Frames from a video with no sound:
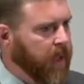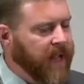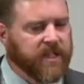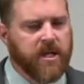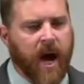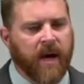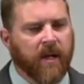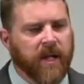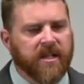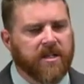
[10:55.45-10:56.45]
It's not a
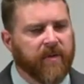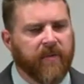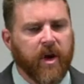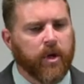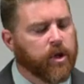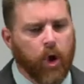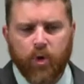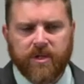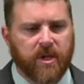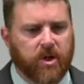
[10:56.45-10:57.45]
list of
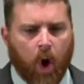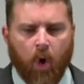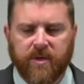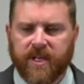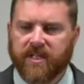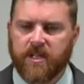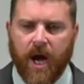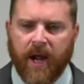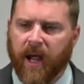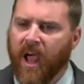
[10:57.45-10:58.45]
do's and don'ts. It's
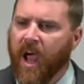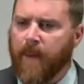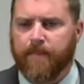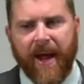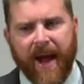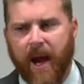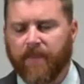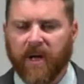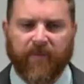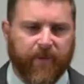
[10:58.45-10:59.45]
not a, man, I'm
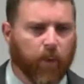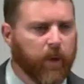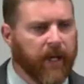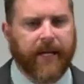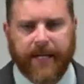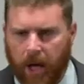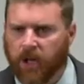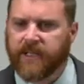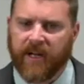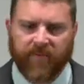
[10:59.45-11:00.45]
going to feel really
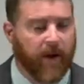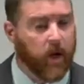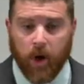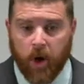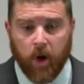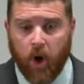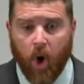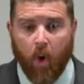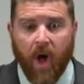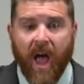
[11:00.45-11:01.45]
guilty if I... No, no,
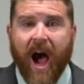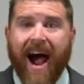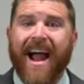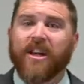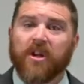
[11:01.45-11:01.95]
no. I